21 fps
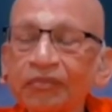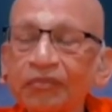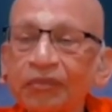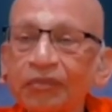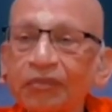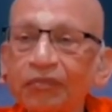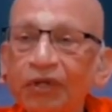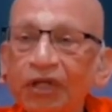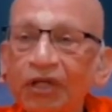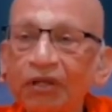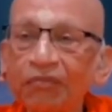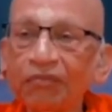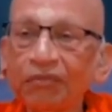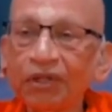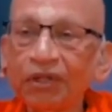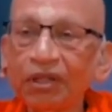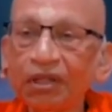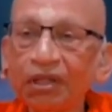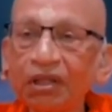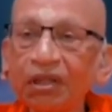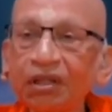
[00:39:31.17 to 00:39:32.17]

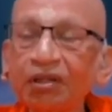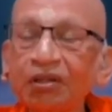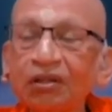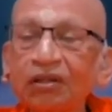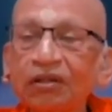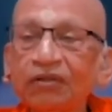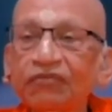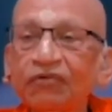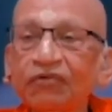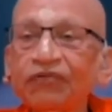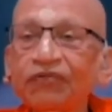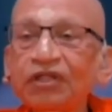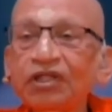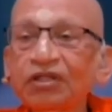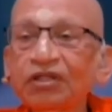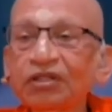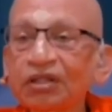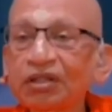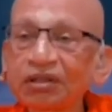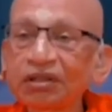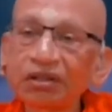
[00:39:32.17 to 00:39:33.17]
Brahmana
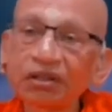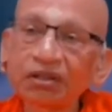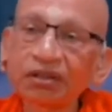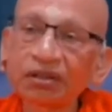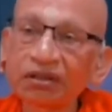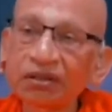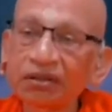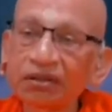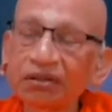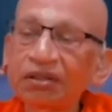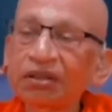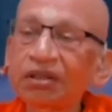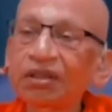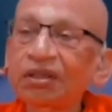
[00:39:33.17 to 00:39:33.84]
vividishanti.